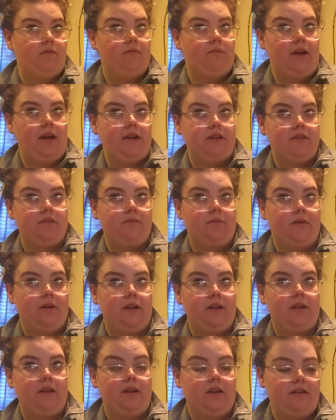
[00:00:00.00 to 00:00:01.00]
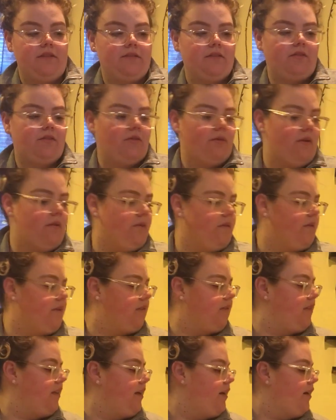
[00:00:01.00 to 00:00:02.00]
minus 1. There's 12 of
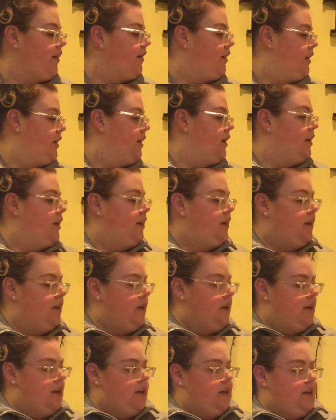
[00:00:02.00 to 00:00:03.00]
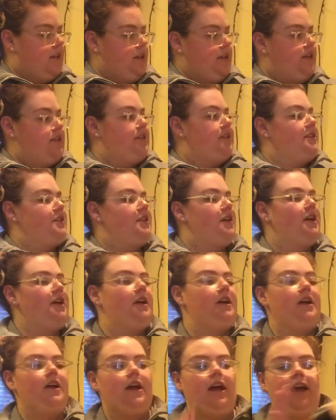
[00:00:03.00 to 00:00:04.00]
us there. And this is...
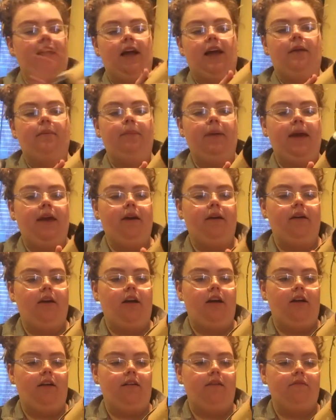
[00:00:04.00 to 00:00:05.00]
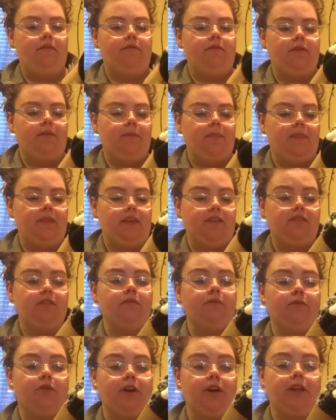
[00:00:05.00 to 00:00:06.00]
I got a pair of, these
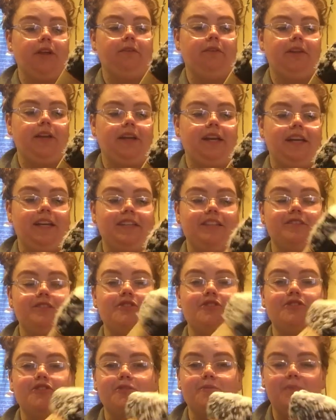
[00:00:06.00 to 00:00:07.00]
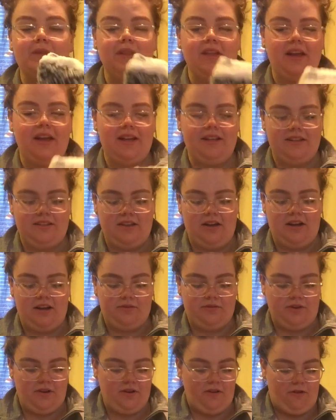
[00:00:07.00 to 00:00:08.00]
are really, really nice. They're Sherpa lined
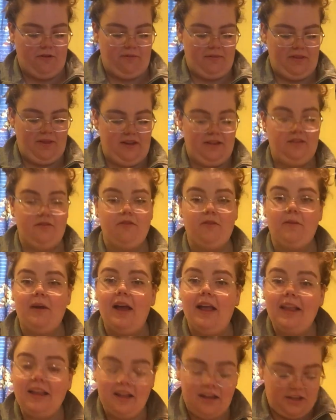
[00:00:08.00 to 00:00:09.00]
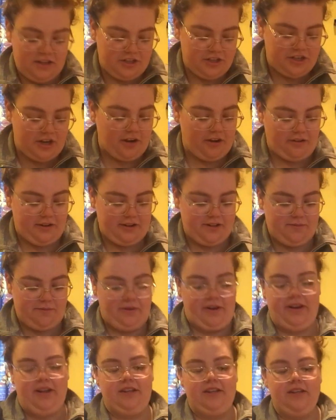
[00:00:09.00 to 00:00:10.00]
socks. We're going to open these from Ellen DeGeneres
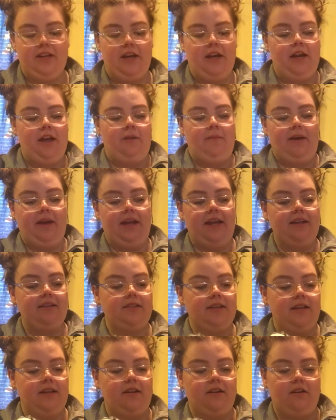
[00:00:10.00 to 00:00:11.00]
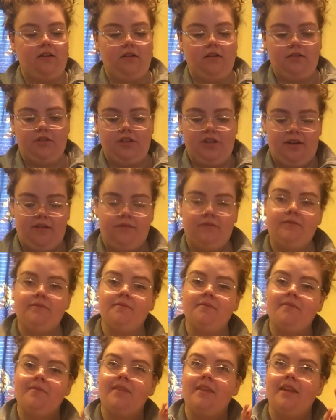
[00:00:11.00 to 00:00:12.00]
brand. My Aunt Dana and Uncle Jeff,
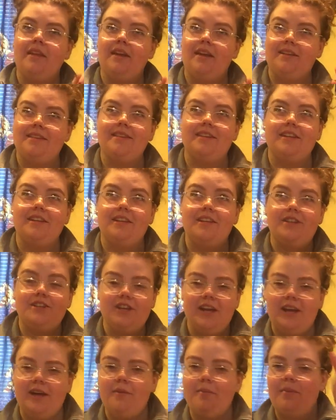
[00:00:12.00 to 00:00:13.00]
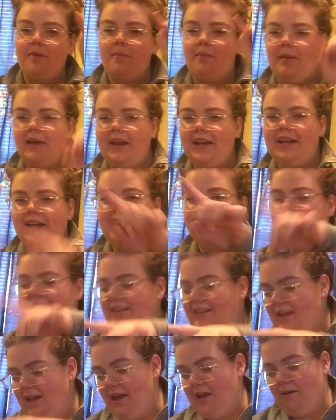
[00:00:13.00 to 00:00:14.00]
cousin Jacob, Ben, and
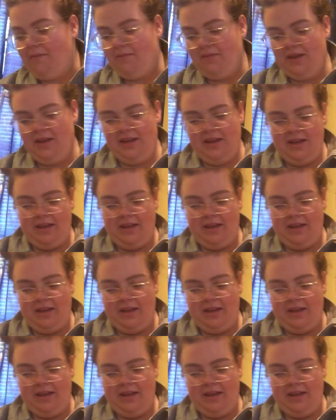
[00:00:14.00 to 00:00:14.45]
Sam